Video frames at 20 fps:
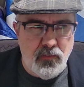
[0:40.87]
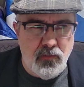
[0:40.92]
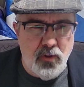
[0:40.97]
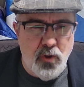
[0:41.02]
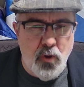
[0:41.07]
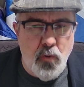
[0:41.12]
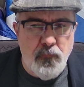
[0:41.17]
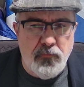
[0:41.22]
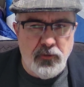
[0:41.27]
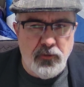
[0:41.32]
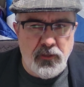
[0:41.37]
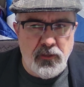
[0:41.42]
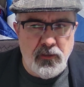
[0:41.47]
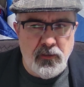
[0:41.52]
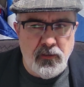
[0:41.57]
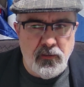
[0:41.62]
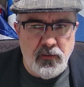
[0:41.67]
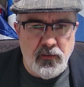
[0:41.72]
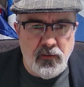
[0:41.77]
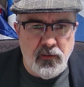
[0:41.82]
hopefully.
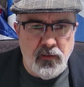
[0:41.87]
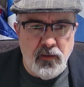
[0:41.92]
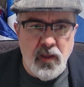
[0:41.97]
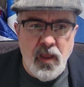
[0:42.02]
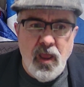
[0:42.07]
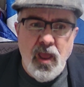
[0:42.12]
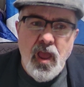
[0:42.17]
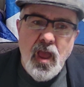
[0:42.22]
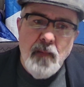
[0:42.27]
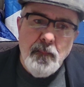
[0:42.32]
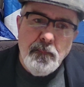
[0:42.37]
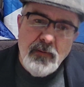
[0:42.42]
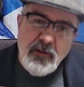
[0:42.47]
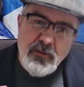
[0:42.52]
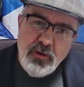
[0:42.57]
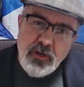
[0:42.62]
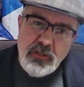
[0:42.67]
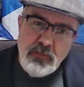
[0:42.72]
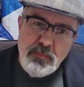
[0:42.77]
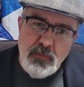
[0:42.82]
But
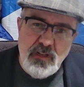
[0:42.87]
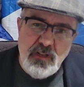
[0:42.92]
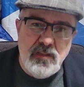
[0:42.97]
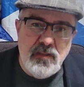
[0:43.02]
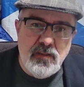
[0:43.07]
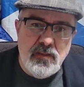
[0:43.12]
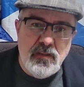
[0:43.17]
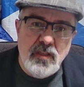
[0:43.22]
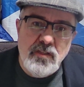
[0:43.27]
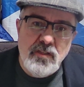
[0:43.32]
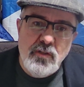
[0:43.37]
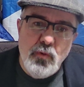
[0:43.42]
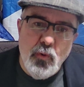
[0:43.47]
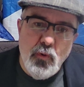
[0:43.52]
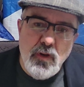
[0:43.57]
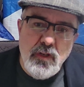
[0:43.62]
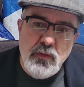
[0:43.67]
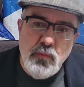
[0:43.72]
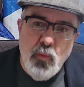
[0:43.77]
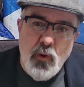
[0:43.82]
trust me, the
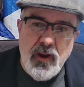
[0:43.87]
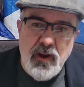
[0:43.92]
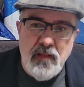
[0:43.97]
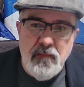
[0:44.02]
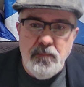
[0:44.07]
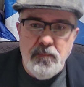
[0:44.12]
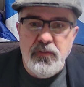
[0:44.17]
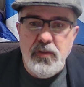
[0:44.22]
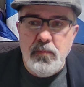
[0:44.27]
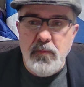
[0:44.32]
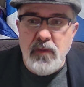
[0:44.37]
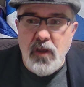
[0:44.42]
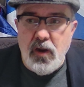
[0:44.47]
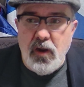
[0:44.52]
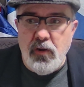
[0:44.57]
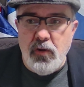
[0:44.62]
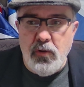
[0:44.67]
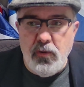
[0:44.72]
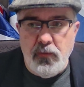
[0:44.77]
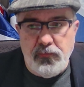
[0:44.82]
stories waiting to be
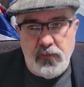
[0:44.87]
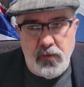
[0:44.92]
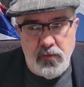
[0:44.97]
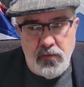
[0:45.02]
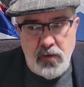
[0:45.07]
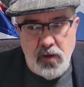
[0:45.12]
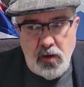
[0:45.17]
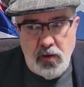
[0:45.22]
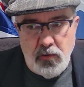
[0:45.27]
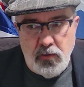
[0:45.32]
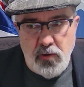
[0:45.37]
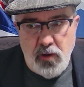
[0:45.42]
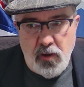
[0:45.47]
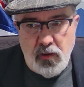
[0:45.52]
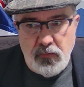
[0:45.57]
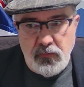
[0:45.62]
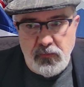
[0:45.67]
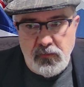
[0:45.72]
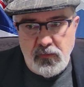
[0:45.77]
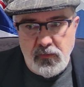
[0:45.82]
unearthed in the
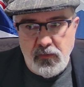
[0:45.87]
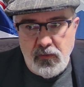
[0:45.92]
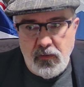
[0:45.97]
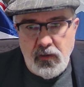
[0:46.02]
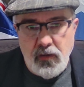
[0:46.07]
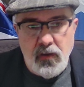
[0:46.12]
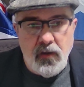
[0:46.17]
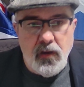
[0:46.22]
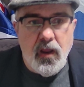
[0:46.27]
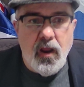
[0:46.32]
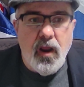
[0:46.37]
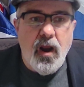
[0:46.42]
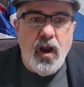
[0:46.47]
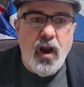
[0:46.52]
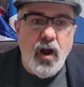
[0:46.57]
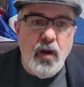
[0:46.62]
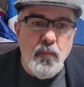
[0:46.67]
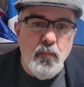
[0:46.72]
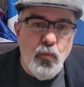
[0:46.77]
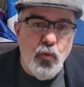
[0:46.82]
archives
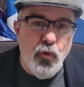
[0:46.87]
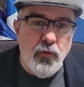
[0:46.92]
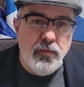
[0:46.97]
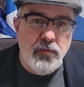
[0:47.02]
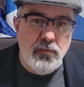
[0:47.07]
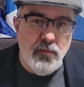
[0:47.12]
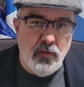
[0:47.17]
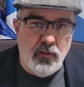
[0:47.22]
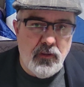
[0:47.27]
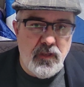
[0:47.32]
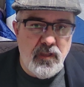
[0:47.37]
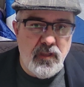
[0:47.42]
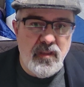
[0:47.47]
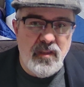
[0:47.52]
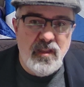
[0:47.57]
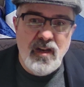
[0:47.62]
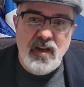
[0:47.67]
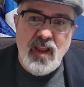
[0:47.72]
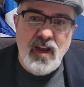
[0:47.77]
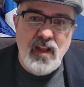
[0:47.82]
are more thrilling
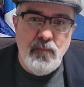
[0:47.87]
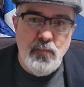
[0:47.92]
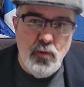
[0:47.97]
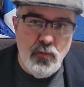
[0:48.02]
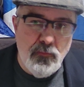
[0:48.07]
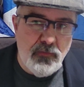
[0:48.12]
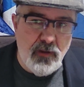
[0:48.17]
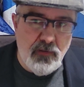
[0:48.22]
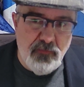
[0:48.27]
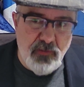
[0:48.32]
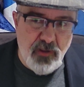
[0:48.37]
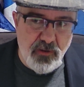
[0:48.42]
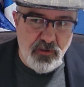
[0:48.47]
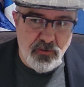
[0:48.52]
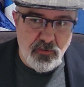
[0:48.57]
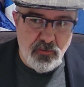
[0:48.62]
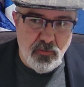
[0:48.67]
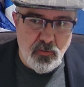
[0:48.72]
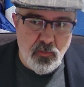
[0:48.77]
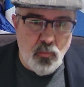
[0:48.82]
than any movie
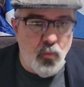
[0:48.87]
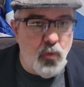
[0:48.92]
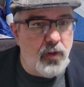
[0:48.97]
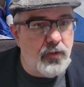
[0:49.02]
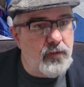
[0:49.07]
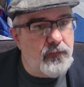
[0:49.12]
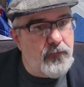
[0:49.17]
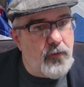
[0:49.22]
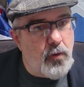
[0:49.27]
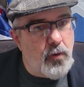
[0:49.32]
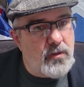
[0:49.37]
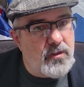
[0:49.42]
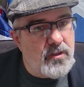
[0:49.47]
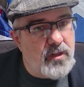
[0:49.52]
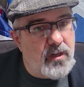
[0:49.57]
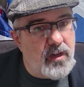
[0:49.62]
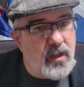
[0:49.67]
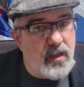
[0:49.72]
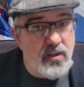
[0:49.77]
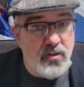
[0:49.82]
adventure. While the focus
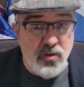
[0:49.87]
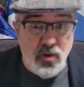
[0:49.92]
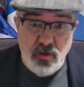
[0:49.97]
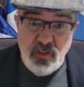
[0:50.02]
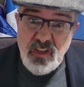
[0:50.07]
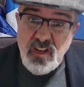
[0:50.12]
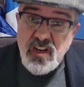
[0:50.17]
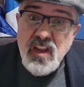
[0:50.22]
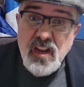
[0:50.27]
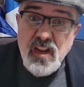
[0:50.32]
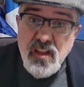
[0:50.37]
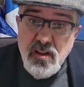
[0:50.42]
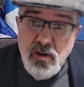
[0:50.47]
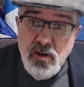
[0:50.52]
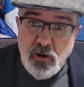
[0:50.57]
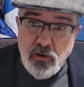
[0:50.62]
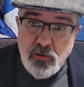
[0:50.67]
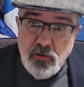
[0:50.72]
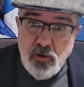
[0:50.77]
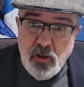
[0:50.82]
today is on Canadian
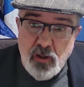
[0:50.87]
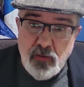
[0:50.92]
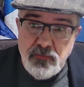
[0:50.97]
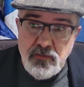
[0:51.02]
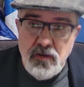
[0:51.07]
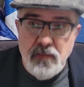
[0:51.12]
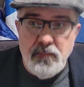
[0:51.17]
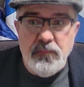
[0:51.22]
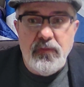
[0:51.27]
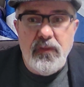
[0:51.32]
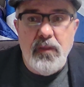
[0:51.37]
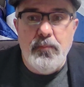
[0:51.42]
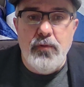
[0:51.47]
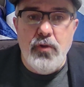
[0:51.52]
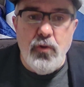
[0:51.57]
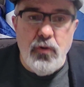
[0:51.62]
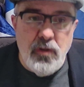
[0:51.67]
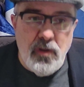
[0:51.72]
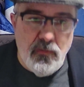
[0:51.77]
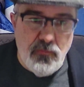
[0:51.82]
archives, the
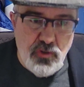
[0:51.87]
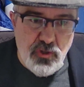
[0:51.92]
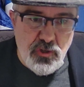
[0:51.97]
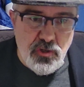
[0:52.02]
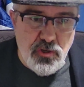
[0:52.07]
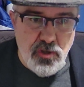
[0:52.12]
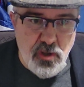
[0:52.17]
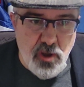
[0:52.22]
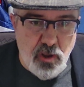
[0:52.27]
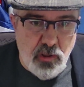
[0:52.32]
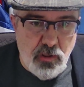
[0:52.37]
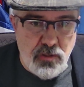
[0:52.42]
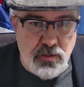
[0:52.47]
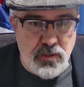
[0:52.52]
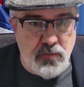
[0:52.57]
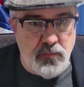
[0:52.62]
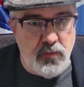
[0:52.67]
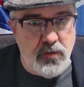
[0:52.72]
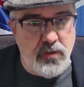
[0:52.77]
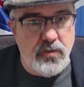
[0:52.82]
beauty of genealogy
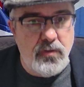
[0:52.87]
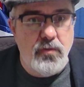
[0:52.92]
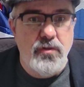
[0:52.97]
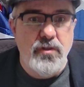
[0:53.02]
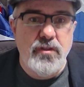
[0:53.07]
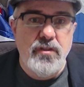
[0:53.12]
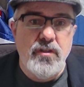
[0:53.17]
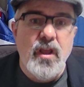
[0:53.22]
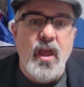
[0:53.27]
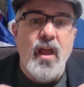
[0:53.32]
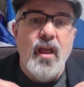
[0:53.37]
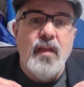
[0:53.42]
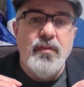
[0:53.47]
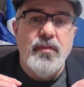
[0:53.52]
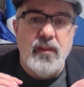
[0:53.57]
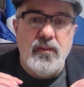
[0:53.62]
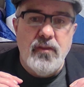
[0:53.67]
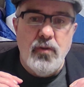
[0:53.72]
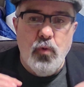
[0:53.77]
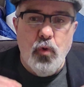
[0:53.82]
research is that
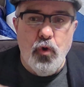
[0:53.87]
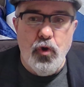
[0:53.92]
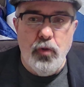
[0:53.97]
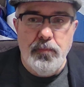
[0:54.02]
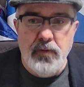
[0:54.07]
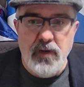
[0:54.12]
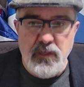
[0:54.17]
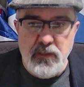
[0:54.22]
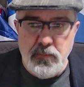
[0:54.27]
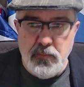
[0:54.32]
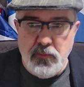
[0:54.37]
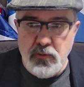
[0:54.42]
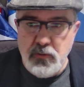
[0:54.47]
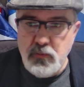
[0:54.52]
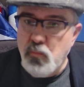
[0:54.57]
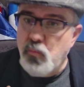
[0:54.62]
the core principles